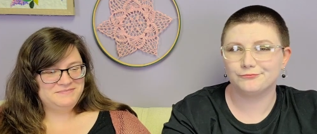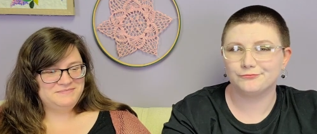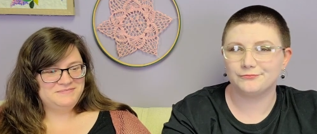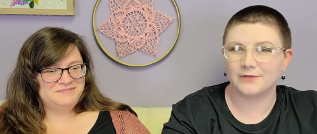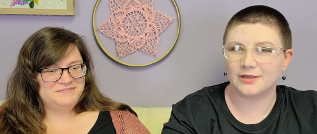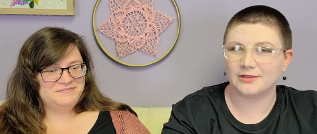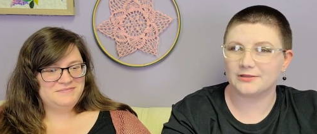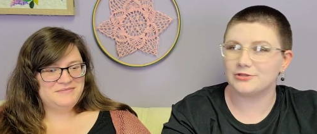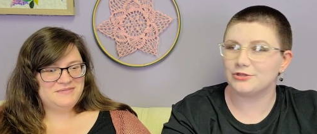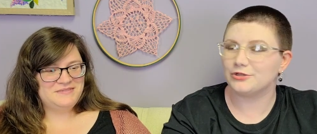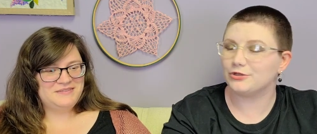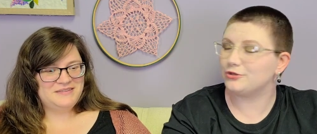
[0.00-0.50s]

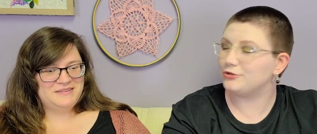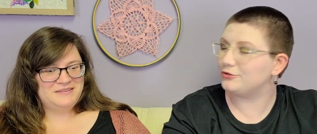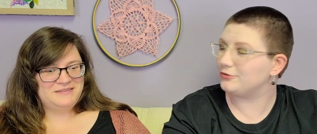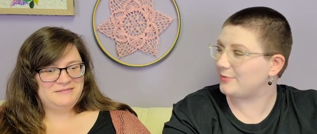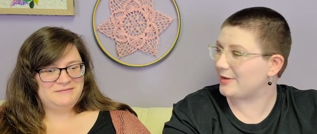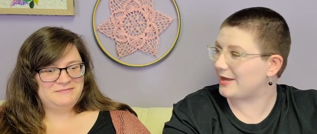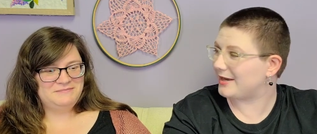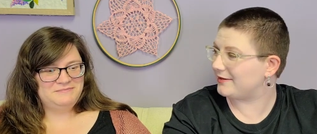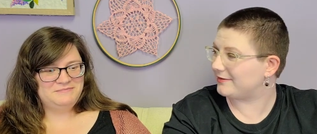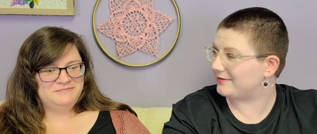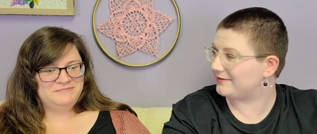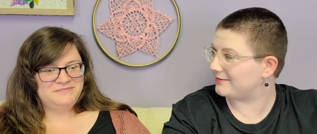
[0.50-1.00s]
Speaker 1: Nothing you can do
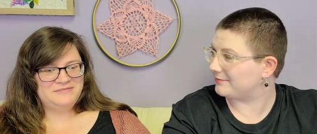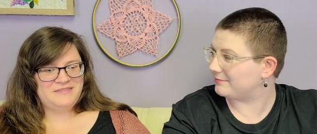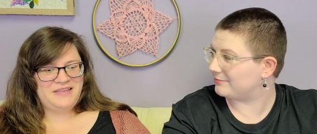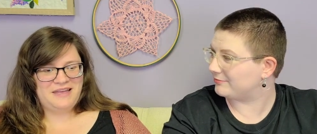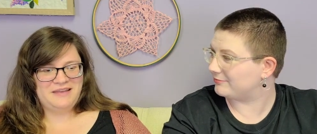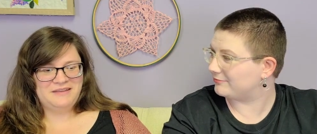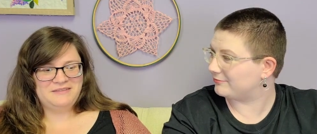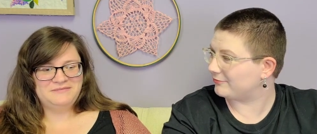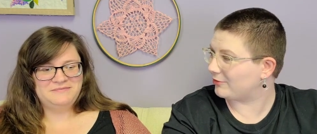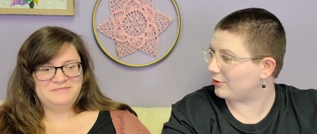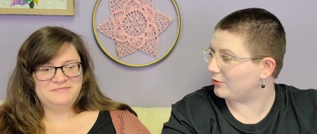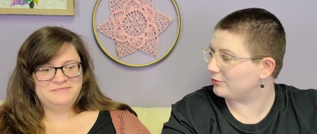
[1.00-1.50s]
about it except
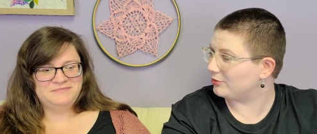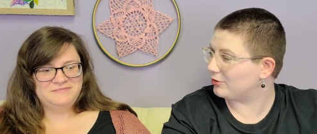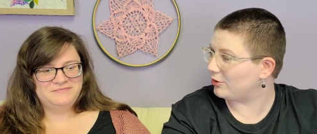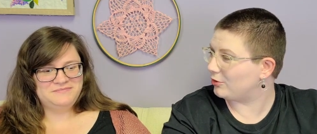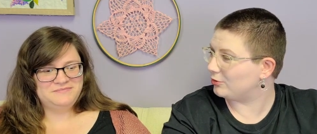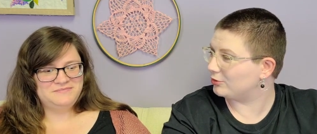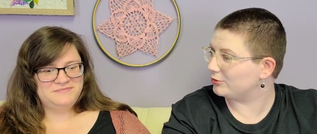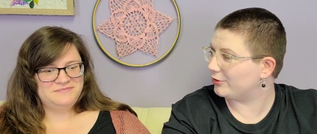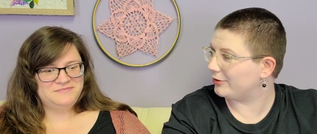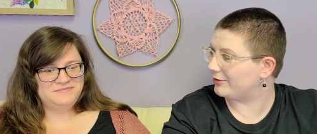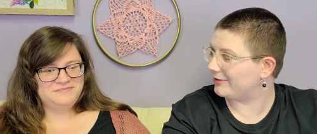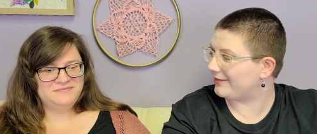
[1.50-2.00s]
yeah. roll,
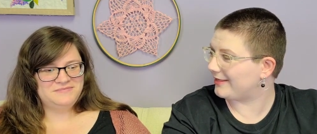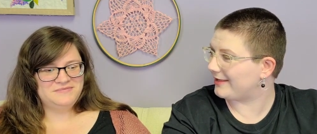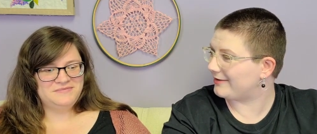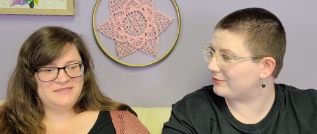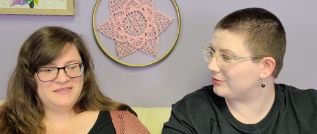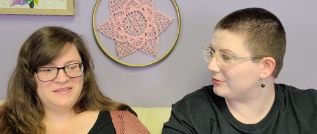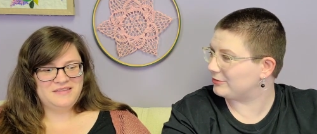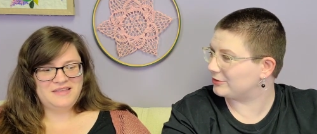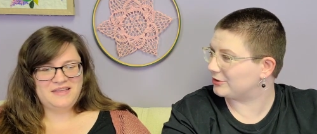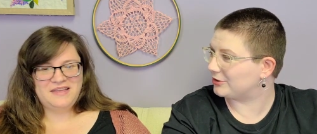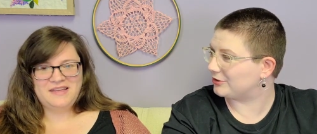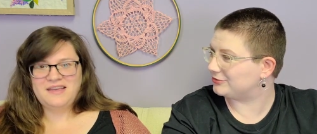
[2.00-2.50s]
hold on to
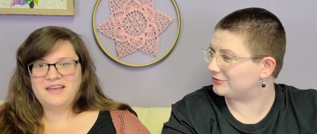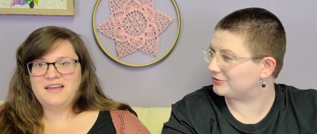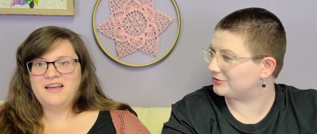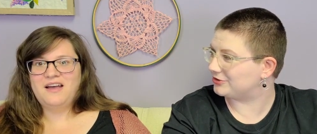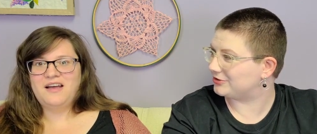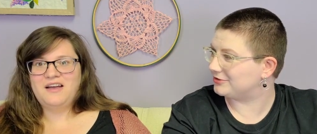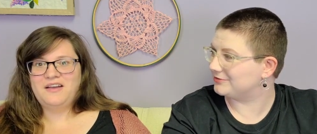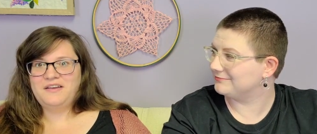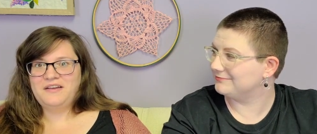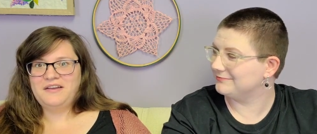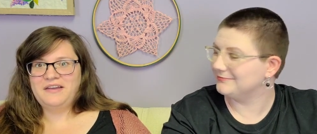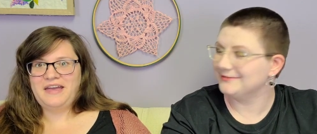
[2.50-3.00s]
that roller
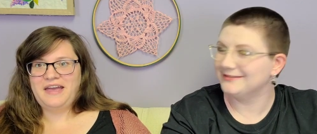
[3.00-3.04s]
coaster. Oh